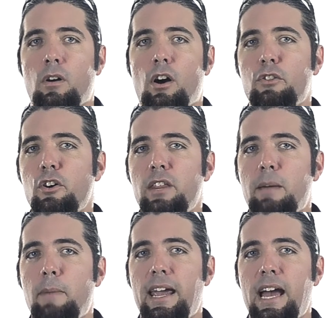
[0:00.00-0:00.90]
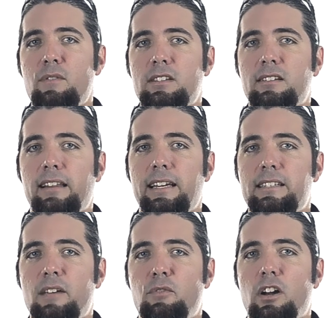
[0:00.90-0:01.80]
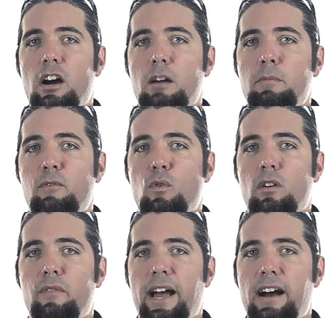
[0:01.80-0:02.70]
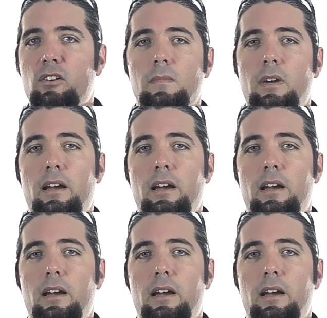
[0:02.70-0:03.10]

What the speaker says: although they may have a slightly different R before a vowel.